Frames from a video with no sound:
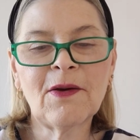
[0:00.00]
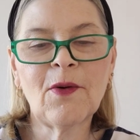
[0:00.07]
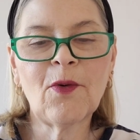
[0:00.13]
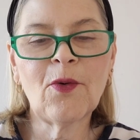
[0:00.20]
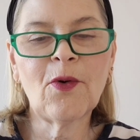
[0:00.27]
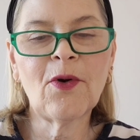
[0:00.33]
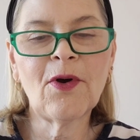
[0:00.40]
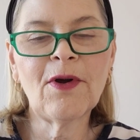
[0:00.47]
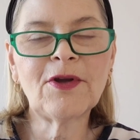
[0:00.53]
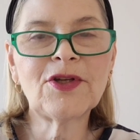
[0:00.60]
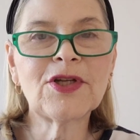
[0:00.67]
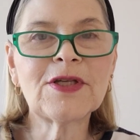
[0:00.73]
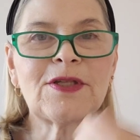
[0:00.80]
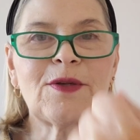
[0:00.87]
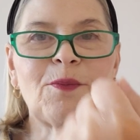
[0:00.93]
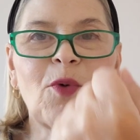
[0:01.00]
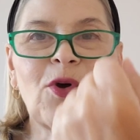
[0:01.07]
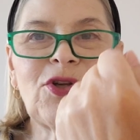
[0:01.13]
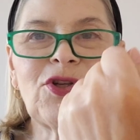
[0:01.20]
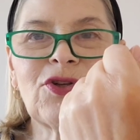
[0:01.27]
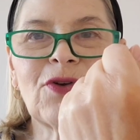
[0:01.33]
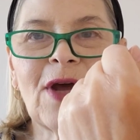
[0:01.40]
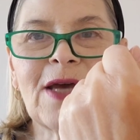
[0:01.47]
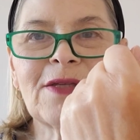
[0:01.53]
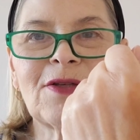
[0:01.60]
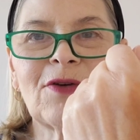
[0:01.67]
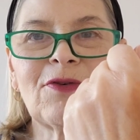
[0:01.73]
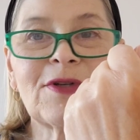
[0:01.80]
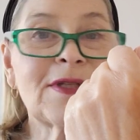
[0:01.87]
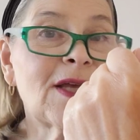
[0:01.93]
or just a moisturizer
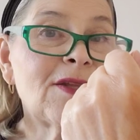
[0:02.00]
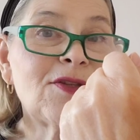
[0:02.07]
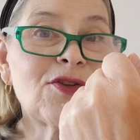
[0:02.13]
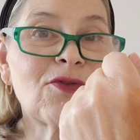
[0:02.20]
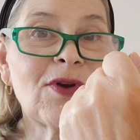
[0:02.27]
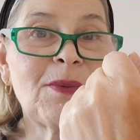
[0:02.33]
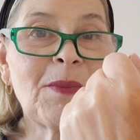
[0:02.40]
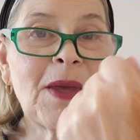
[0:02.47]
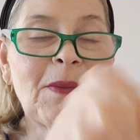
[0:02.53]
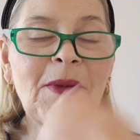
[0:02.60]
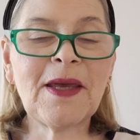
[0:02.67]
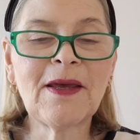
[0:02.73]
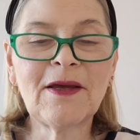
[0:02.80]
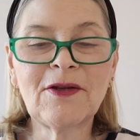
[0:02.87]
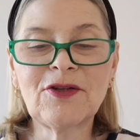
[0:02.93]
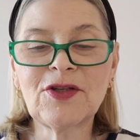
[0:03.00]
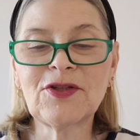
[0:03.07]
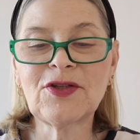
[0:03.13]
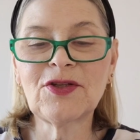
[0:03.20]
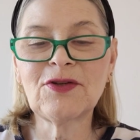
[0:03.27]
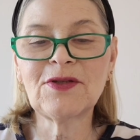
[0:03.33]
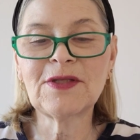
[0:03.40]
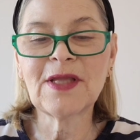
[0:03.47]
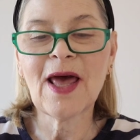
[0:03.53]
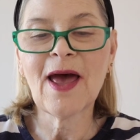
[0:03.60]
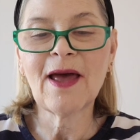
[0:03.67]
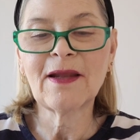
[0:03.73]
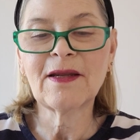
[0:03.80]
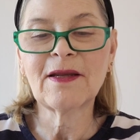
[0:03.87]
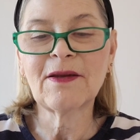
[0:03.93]
or sunscreen maybe. Just use
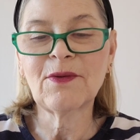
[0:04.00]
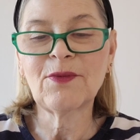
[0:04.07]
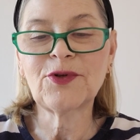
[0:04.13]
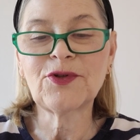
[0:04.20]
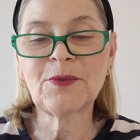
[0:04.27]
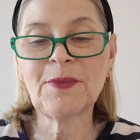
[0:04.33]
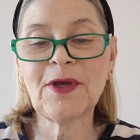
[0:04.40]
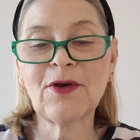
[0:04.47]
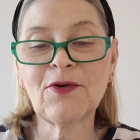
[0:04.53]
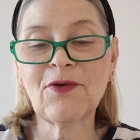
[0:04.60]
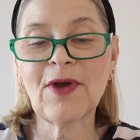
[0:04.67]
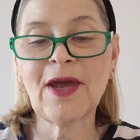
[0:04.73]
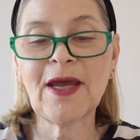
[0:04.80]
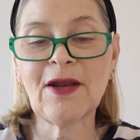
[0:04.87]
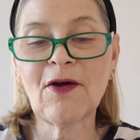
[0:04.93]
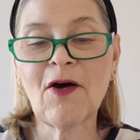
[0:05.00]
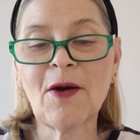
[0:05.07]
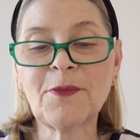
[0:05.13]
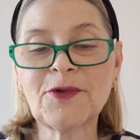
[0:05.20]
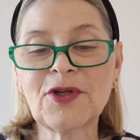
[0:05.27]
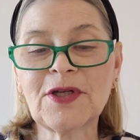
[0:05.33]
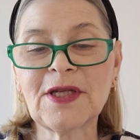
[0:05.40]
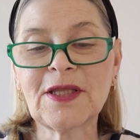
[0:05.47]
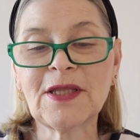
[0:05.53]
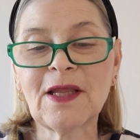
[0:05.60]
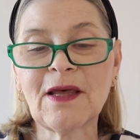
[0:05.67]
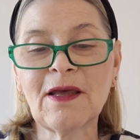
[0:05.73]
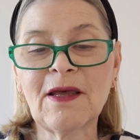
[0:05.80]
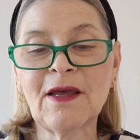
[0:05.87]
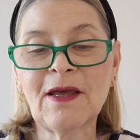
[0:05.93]
that, which would be a great option in the
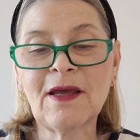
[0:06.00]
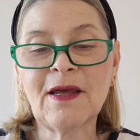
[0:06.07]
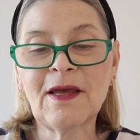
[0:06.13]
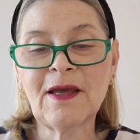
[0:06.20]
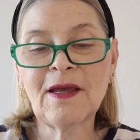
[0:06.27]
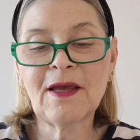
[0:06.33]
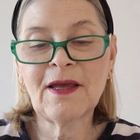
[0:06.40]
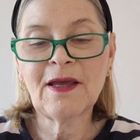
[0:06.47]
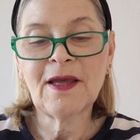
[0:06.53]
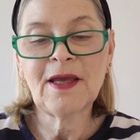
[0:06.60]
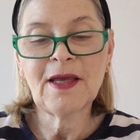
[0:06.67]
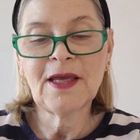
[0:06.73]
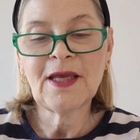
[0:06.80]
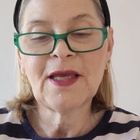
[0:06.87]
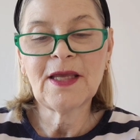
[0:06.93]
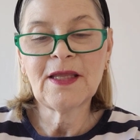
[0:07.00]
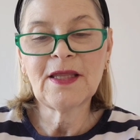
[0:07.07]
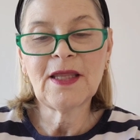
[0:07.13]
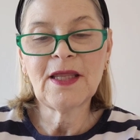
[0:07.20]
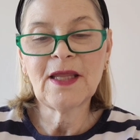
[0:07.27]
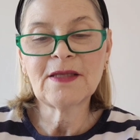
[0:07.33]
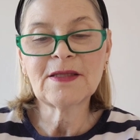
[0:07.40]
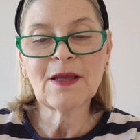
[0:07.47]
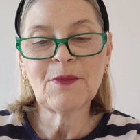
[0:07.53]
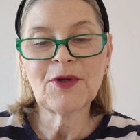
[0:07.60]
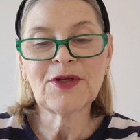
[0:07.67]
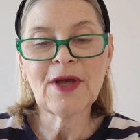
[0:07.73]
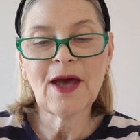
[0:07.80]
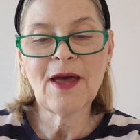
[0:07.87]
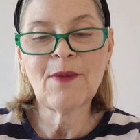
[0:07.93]
in
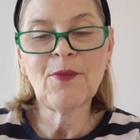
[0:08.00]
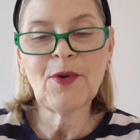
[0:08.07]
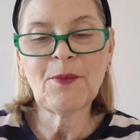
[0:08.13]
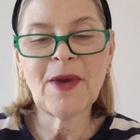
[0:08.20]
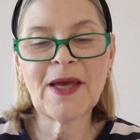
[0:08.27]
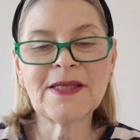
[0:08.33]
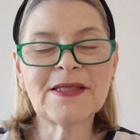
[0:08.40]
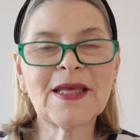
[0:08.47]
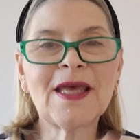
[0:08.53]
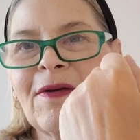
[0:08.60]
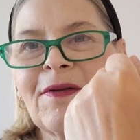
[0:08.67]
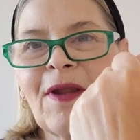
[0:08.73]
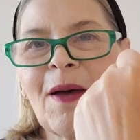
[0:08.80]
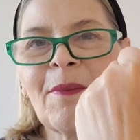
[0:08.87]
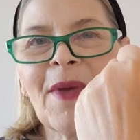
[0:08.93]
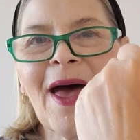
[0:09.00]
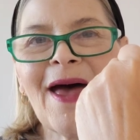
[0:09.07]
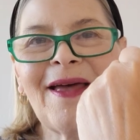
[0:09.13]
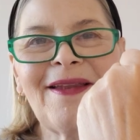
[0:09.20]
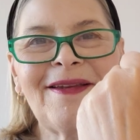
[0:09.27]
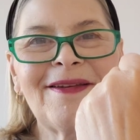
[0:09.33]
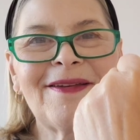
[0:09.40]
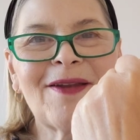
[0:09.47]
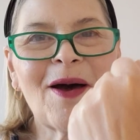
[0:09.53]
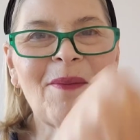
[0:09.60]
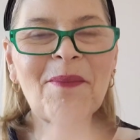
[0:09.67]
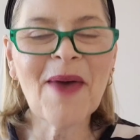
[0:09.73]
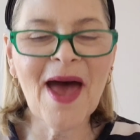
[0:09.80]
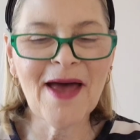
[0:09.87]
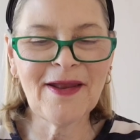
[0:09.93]
summertime, we might say, not bad,
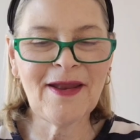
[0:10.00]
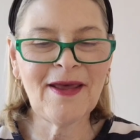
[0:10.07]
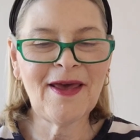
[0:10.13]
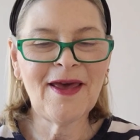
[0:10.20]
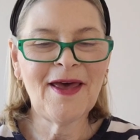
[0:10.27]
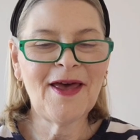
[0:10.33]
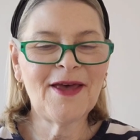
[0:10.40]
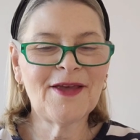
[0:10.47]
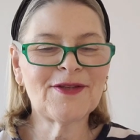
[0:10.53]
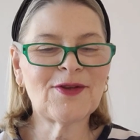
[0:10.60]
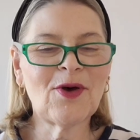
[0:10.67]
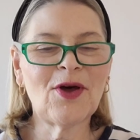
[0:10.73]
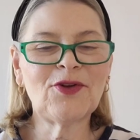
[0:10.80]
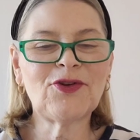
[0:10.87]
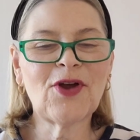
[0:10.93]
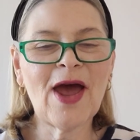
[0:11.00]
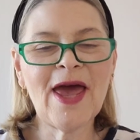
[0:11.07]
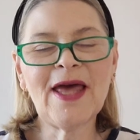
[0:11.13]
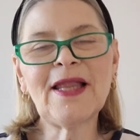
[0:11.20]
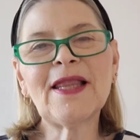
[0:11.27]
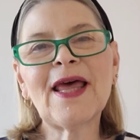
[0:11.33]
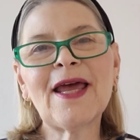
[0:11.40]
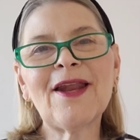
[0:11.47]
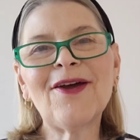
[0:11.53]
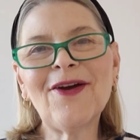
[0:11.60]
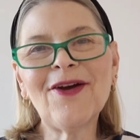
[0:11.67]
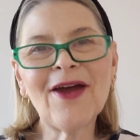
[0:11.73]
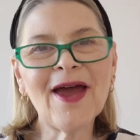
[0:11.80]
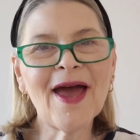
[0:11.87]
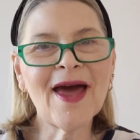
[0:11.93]
not bad. So I'll try it
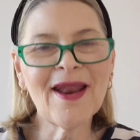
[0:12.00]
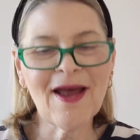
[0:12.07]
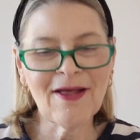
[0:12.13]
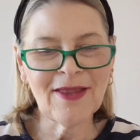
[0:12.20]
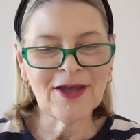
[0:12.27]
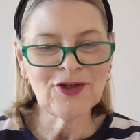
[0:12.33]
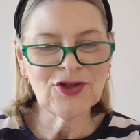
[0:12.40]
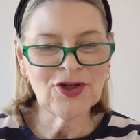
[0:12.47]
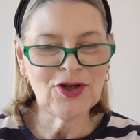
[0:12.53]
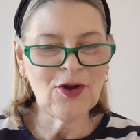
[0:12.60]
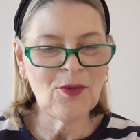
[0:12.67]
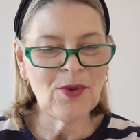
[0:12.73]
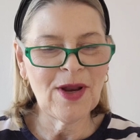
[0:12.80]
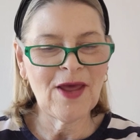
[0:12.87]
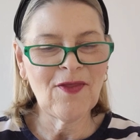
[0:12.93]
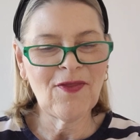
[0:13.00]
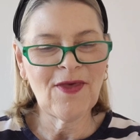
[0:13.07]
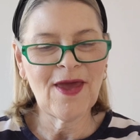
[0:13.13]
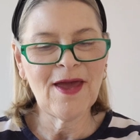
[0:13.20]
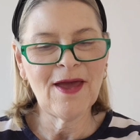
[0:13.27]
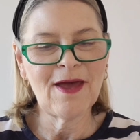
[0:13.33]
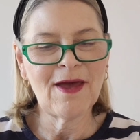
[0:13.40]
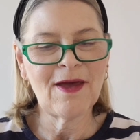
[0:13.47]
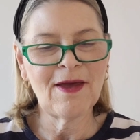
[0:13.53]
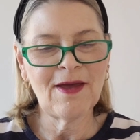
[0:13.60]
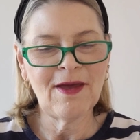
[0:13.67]
later and I'll let you know what I think.